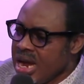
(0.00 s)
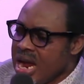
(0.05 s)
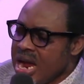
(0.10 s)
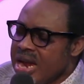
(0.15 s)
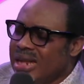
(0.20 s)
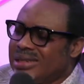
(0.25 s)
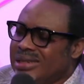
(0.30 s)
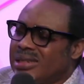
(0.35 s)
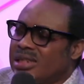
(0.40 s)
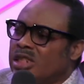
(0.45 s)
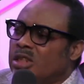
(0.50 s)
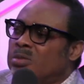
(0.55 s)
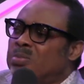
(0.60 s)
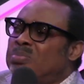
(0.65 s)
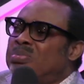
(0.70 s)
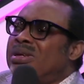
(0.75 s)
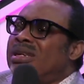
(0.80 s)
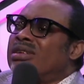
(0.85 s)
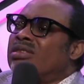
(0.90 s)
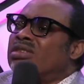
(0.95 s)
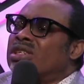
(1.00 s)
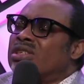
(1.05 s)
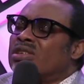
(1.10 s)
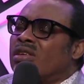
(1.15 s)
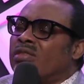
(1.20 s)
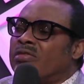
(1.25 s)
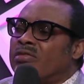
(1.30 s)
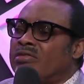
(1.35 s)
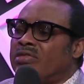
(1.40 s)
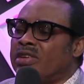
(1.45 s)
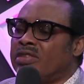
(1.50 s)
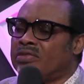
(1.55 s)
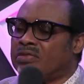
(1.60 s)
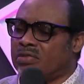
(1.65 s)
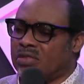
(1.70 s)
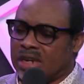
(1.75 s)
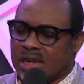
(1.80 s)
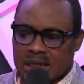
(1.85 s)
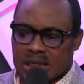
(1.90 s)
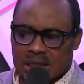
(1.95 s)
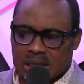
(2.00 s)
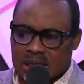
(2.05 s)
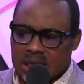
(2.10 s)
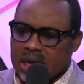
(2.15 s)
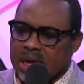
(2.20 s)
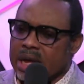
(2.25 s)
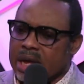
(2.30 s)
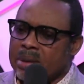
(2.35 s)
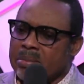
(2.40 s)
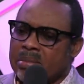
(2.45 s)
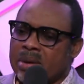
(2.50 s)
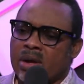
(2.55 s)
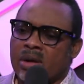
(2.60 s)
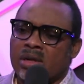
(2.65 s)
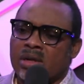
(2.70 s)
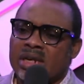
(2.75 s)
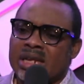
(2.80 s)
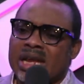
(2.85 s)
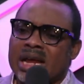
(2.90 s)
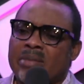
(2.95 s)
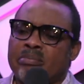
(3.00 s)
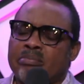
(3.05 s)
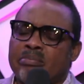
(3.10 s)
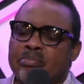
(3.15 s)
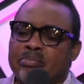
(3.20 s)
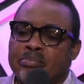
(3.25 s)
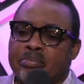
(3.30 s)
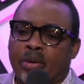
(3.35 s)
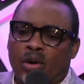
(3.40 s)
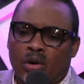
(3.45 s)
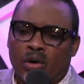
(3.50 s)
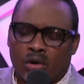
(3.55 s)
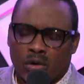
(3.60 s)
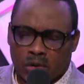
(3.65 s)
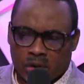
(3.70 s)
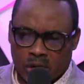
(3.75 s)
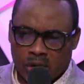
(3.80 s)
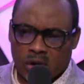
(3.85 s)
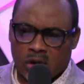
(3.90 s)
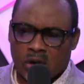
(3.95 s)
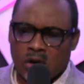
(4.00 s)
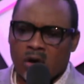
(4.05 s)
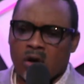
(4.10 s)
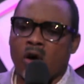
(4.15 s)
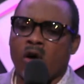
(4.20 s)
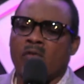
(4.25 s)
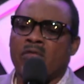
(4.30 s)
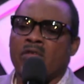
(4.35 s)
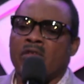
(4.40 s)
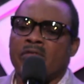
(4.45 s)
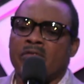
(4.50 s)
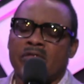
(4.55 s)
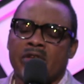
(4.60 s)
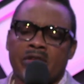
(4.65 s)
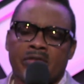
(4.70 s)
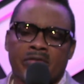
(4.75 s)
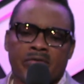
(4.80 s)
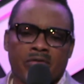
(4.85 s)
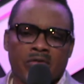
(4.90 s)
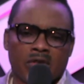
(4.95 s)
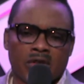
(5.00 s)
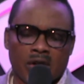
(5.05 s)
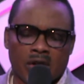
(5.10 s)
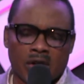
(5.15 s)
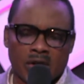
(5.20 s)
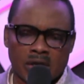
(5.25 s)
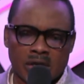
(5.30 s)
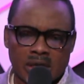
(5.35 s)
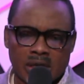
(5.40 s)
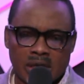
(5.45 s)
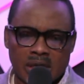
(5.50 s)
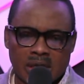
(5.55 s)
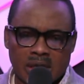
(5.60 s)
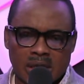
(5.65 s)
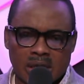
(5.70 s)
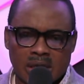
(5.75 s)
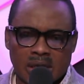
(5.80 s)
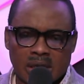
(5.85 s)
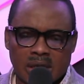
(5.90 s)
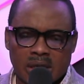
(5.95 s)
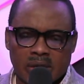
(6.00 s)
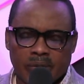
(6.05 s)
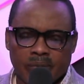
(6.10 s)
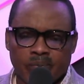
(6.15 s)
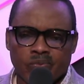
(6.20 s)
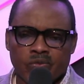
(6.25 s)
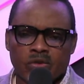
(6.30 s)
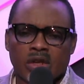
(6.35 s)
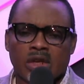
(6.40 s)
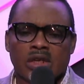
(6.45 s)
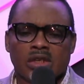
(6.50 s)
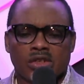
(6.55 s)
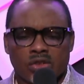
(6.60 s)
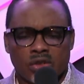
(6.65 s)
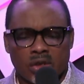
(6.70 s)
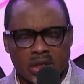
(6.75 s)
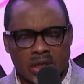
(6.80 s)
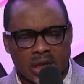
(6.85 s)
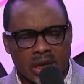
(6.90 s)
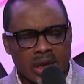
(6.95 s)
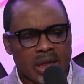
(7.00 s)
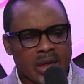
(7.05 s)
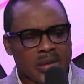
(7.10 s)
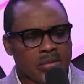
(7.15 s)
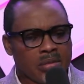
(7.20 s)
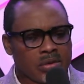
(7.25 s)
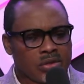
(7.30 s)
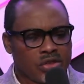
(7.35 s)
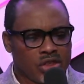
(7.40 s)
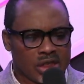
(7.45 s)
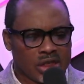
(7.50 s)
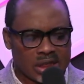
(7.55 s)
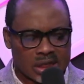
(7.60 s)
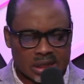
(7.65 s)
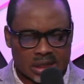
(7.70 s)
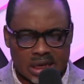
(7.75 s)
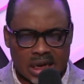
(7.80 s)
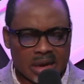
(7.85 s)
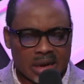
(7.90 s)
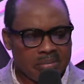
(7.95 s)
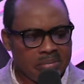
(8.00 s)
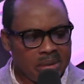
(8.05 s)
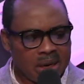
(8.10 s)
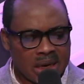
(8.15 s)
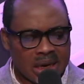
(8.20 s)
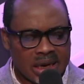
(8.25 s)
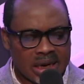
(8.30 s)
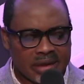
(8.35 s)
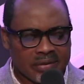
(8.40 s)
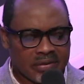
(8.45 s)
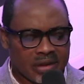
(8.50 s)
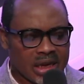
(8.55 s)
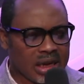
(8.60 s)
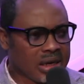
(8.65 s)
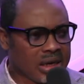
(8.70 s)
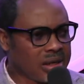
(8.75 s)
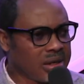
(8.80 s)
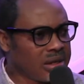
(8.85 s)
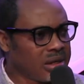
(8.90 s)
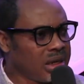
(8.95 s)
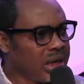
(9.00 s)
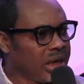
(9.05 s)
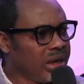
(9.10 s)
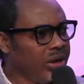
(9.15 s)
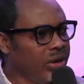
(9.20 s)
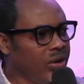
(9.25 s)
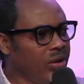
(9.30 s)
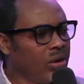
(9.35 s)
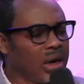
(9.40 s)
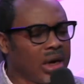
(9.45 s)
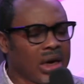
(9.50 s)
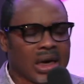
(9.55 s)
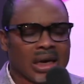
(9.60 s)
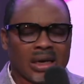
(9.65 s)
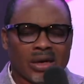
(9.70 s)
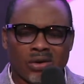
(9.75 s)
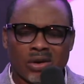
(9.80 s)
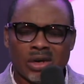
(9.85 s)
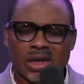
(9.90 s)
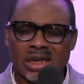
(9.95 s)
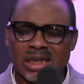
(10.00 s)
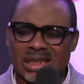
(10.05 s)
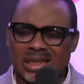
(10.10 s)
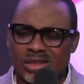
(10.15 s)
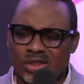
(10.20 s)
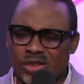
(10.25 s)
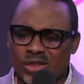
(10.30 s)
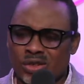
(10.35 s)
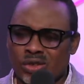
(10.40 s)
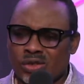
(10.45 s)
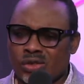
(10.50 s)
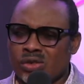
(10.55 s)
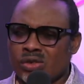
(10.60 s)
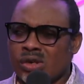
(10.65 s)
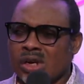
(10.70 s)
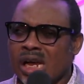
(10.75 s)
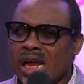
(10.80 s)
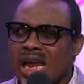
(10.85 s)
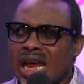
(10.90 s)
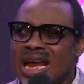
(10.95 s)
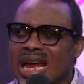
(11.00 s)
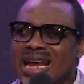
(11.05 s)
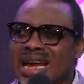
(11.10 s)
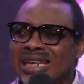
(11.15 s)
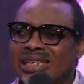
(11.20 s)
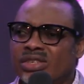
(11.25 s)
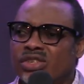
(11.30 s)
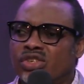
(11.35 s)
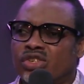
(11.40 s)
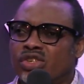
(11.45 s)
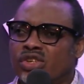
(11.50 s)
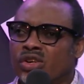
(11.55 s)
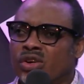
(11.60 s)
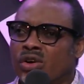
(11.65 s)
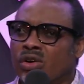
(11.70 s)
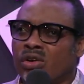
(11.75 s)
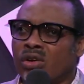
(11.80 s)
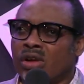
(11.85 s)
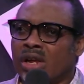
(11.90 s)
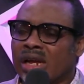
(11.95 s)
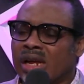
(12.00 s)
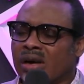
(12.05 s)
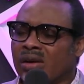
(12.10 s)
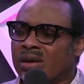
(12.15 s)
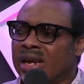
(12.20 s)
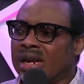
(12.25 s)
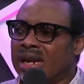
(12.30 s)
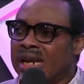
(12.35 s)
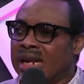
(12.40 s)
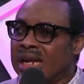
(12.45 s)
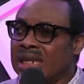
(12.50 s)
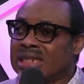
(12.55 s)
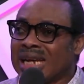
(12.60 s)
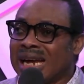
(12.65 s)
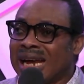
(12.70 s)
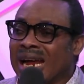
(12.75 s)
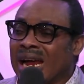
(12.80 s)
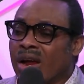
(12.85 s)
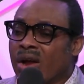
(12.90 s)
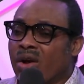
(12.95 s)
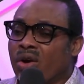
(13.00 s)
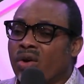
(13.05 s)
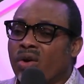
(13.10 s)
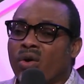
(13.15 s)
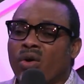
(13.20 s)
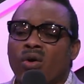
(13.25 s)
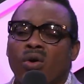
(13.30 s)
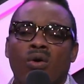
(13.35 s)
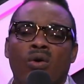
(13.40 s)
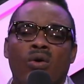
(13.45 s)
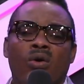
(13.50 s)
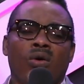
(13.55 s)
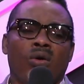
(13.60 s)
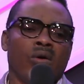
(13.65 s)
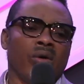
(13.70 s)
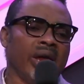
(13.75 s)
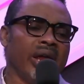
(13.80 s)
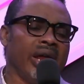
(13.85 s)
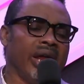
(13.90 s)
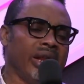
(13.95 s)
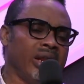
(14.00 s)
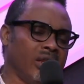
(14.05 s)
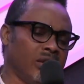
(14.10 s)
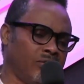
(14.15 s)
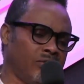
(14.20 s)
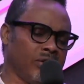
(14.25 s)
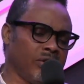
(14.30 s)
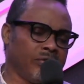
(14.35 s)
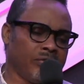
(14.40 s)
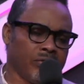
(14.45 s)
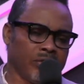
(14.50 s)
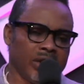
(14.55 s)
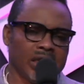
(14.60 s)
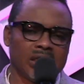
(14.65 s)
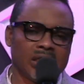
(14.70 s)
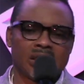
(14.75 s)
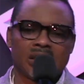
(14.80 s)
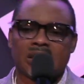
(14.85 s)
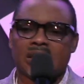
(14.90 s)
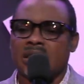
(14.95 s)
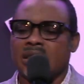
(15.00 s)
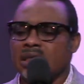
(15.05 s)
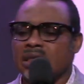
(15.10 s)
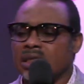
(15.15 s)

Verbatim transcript: the spirit of faithfulness because they are born of a faithful God. So, in the name of Jesus, I believe, God, that you are going to enjoy, connect, and grow in His faithfulness.